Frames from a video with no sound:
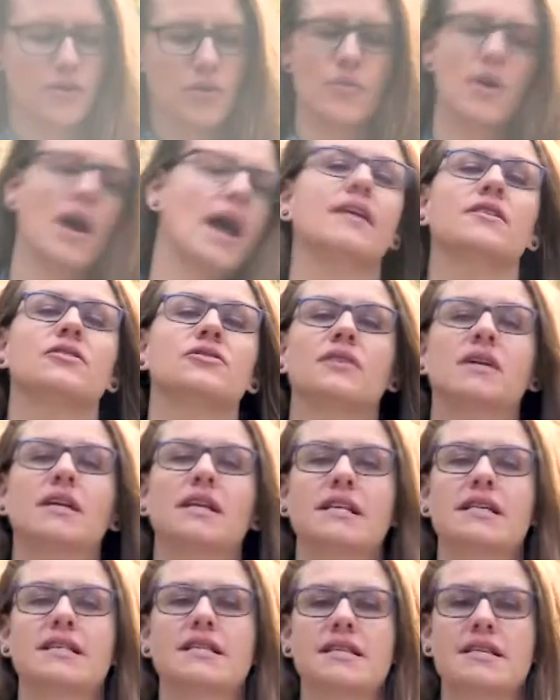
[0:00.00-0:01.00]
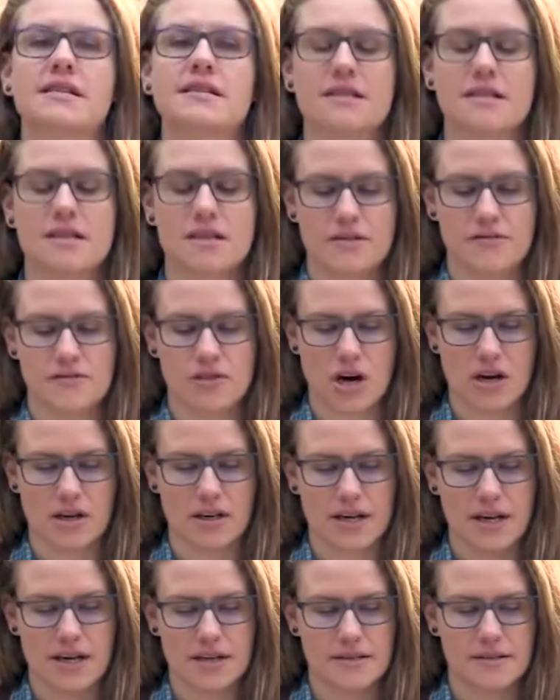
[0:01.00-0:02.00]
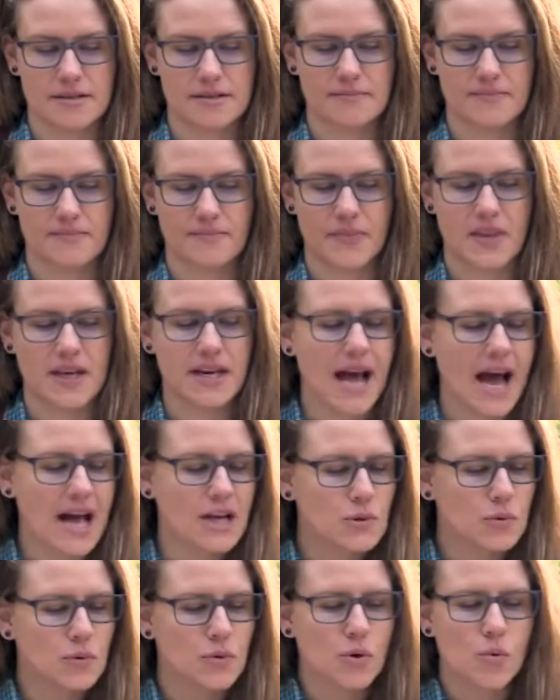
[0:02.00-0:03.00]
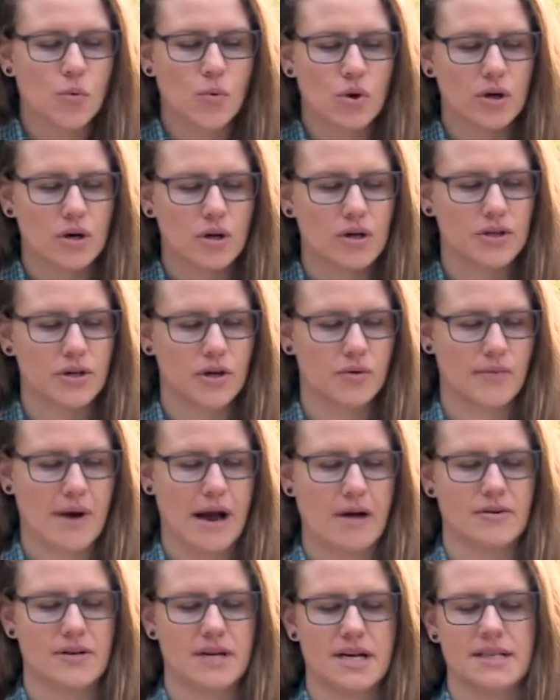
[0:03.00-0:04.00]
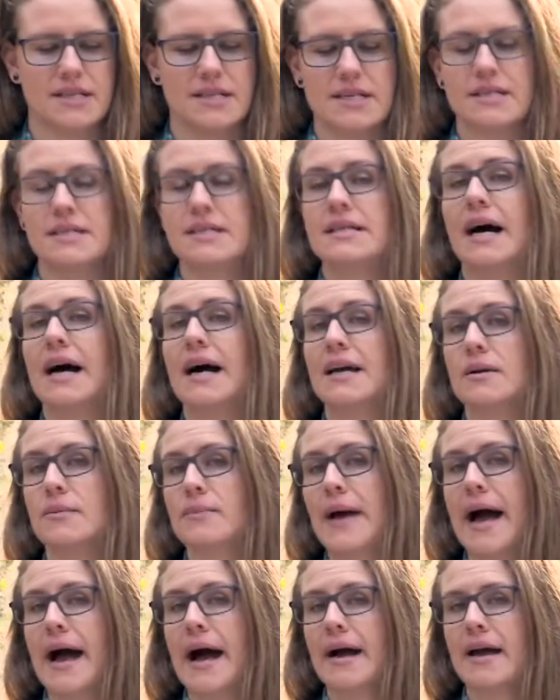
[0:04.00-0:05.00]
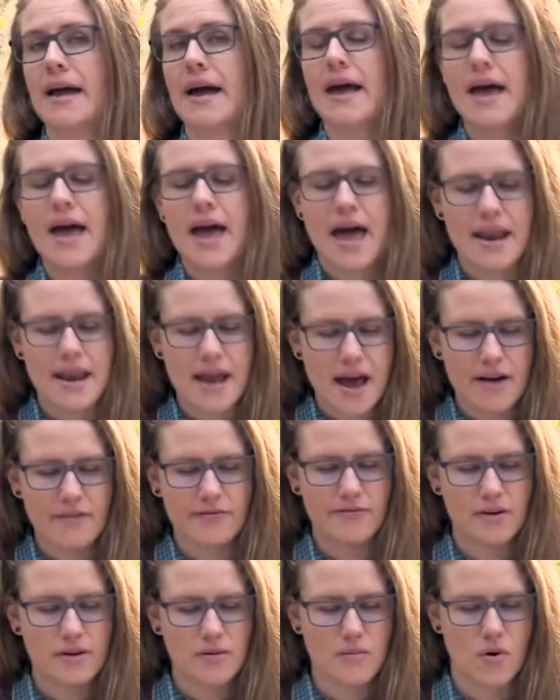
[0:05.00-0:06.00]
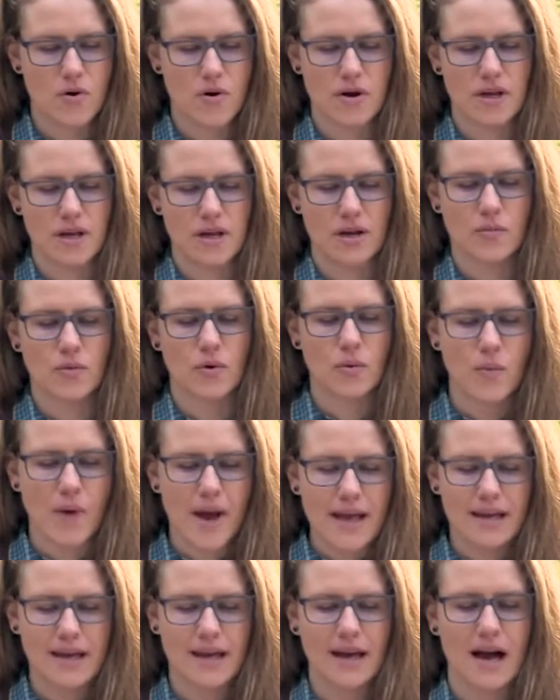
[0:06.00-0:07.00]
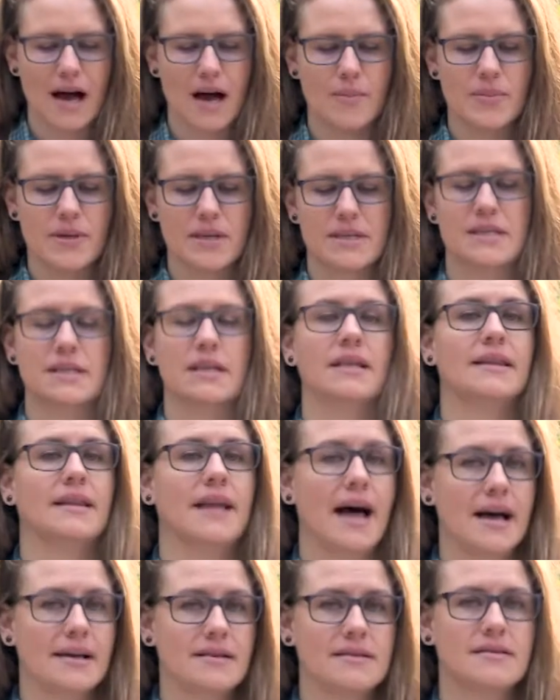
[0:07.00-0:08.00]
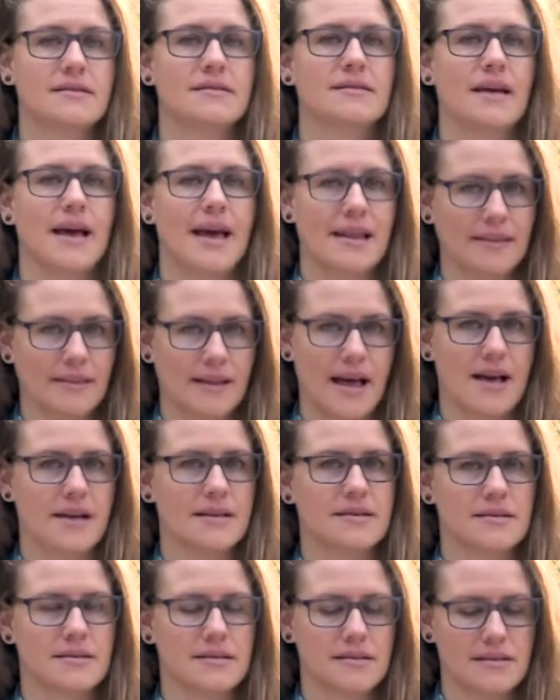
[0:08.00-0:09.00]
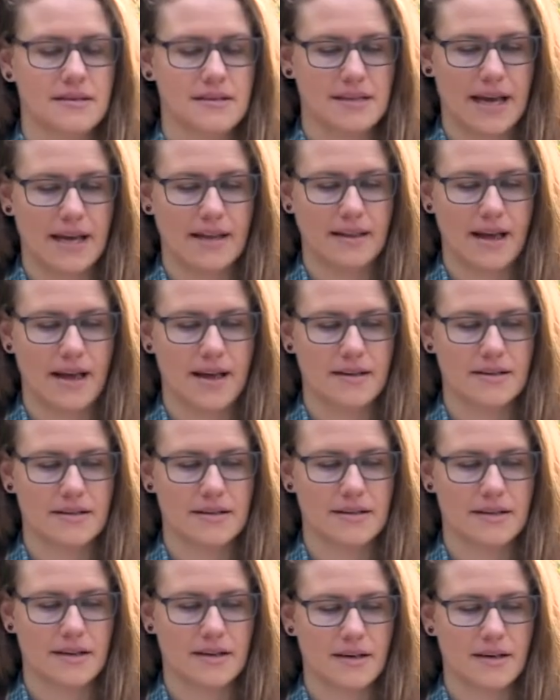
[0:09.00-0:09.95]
we're entering the season of darkness. The natural world around us is dying back, and every morning we're waking up to less and less daylight.